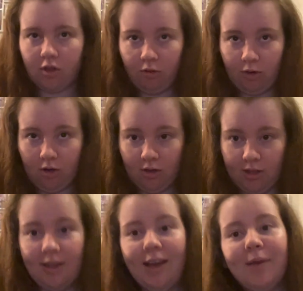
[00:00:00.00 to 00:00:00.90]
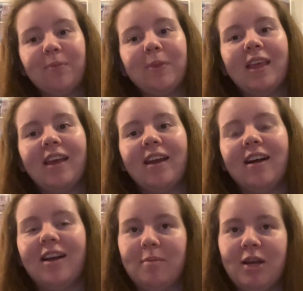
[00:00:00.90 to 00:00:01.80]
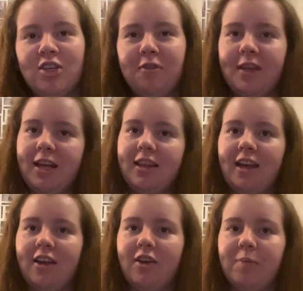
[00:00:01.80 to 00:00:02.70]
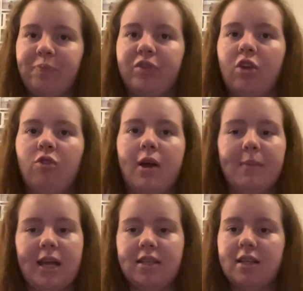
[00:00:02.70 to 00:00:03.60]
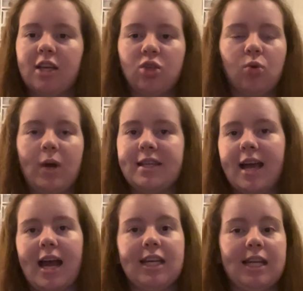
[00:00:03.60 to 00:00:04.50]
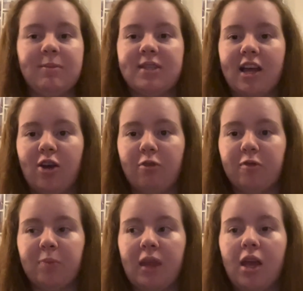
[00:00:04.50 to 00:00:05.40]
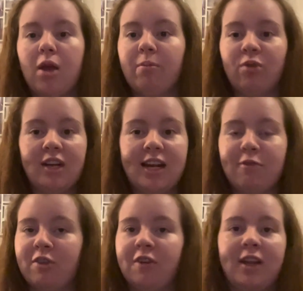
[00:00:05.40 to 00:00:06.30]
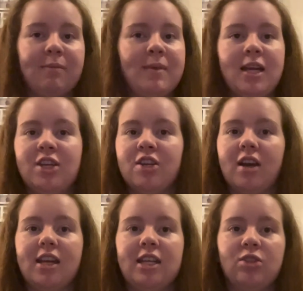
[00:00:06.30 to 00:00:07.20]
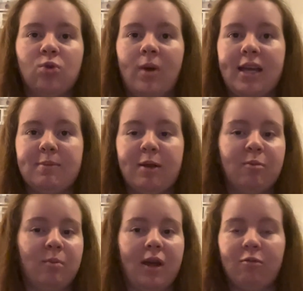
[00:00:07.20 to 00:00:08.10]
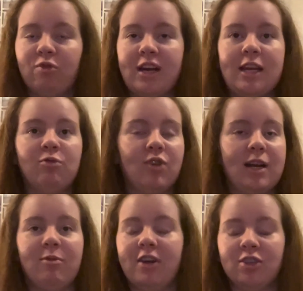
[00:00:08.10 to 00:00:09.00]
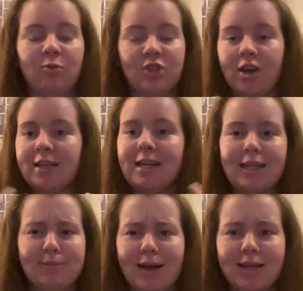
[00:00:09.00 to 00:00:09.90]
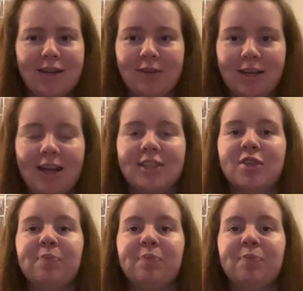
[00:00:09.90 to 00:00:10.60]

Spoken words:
regarding that, I do think that Ryan Mason has always handled himself brilliant in front of like the media, and he's always been like really, really professional, which I didn't expect anything less.